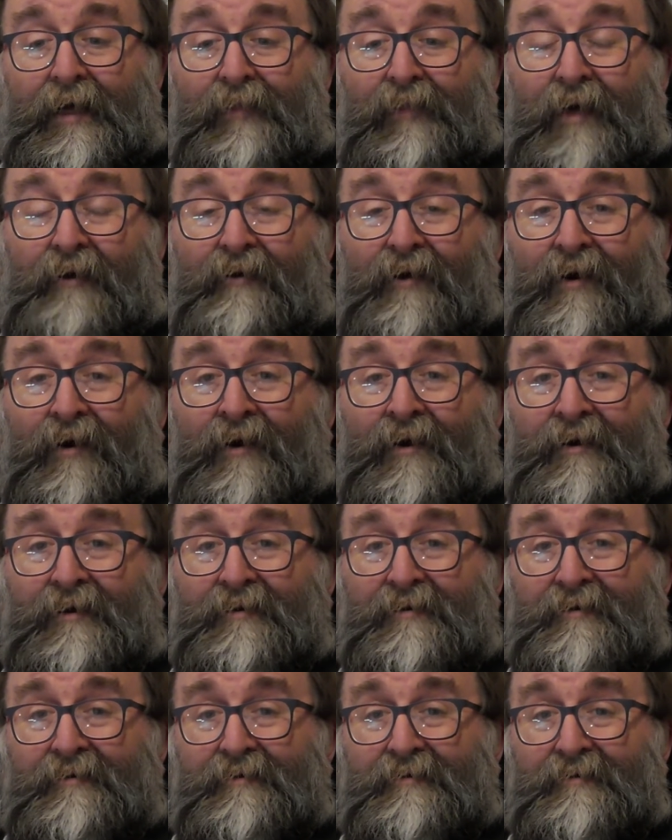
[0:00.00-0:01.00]

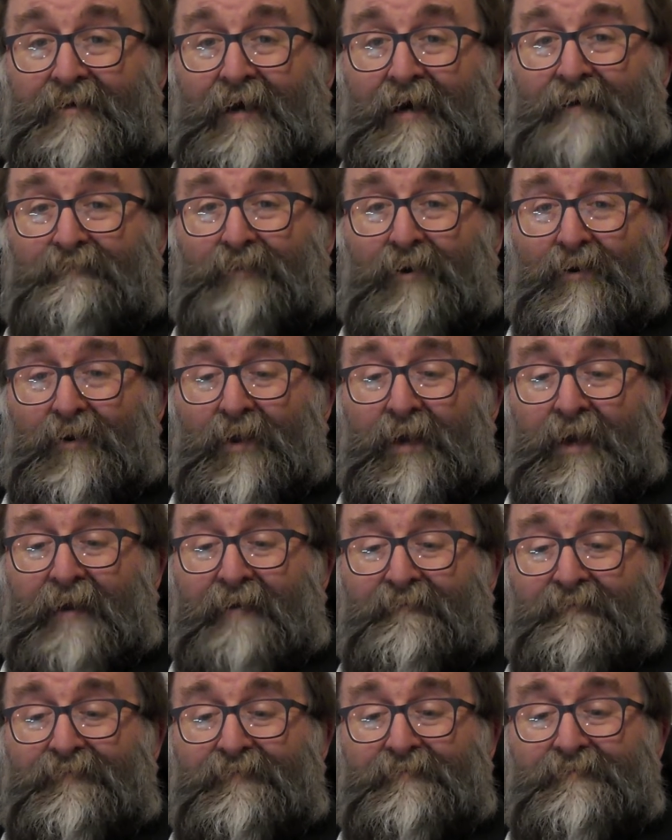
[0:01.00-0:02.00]
I'm not going to
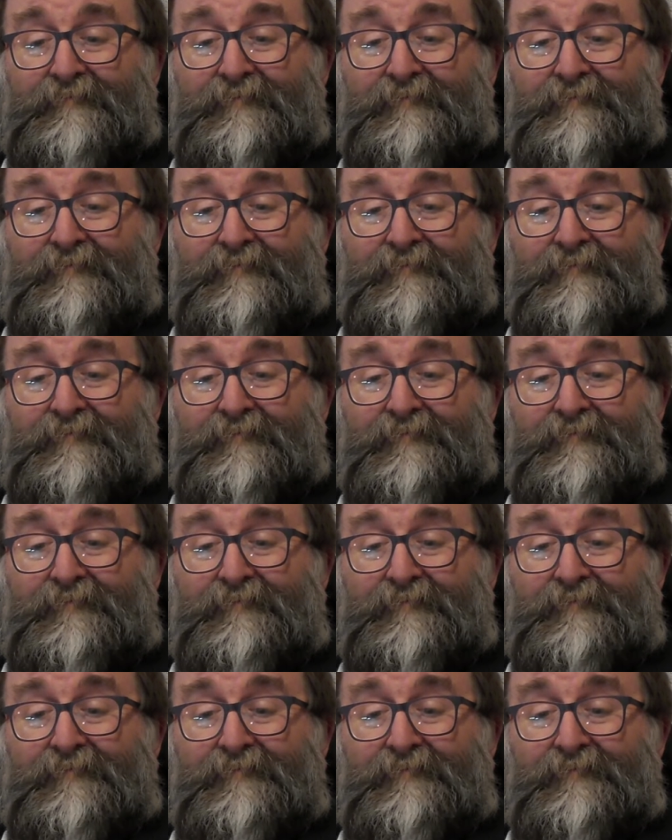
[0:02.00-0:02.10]
give